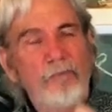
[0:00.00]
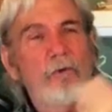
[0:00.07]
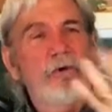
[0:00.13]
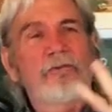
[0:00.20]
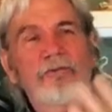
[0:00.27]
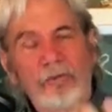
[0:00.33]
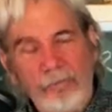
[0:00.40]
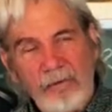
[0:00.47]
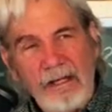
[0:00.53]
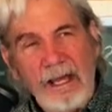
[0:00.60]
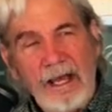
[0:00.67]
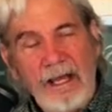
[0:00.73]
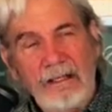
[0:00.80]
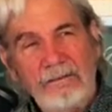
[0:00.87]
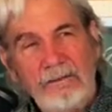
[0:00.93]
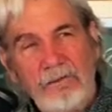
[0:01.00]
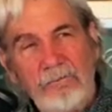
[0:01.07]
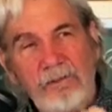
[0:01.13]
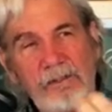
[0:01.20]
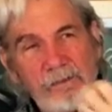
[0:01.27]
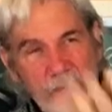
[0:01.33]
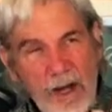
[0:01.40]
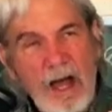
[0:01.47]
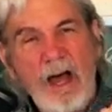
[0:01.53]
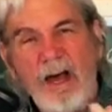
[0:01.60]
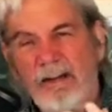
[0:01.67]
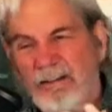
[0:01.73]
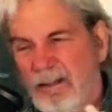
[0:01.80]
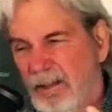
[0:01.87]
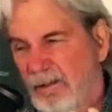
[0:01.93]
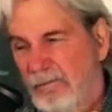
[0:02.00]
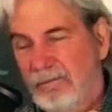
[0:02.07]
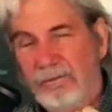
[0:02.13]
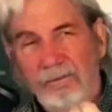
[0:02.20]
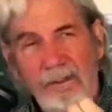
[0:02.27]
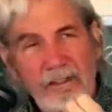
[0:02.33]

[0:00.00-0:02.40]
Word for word: wants to react and respond and